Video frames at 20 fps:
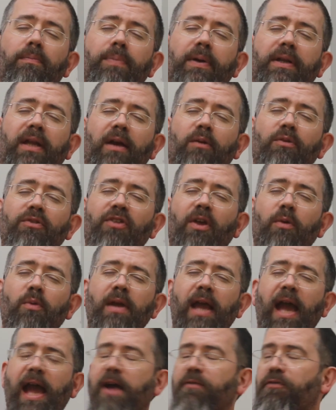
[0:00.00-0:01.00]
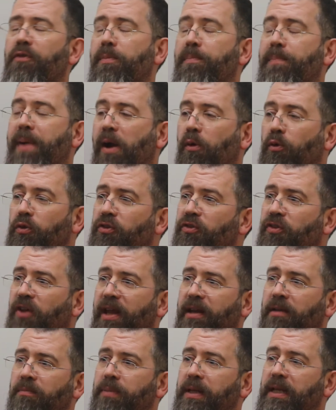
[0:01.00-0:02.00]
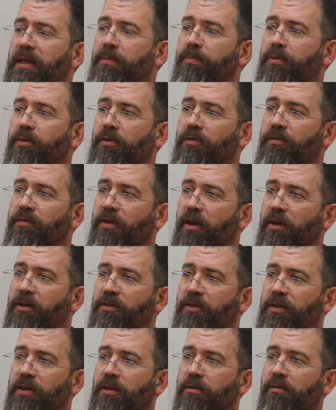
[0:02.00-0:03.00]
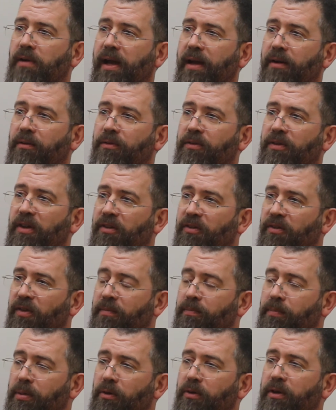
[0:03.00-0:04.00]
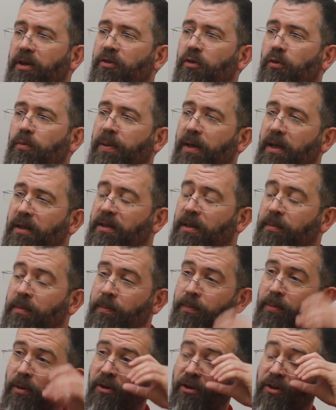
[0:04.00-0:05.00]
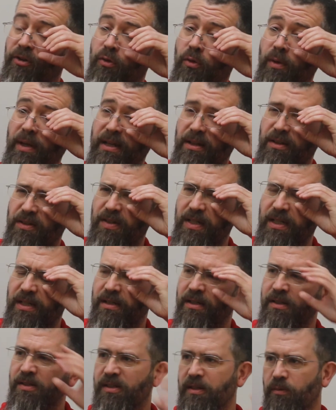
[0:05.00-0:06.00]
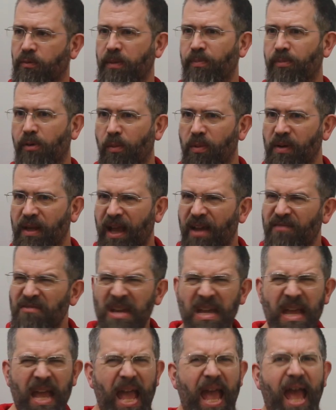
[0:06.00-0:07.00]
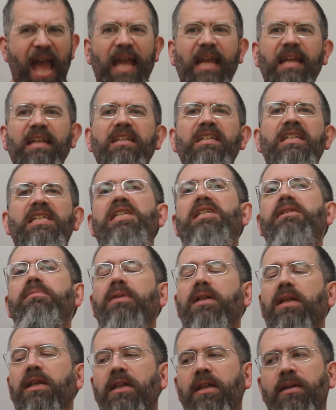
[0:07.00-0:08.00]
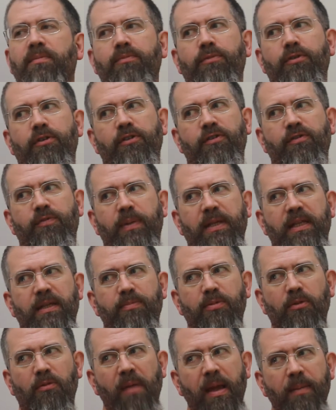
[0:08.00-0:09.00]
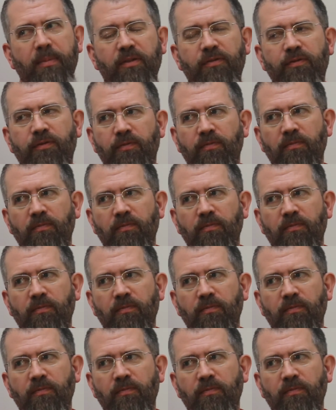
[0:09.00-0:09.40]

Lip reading: But I would say we have about 10 people floating around as employees or part-time employees or interns, and we probably have a similar number of people, maybe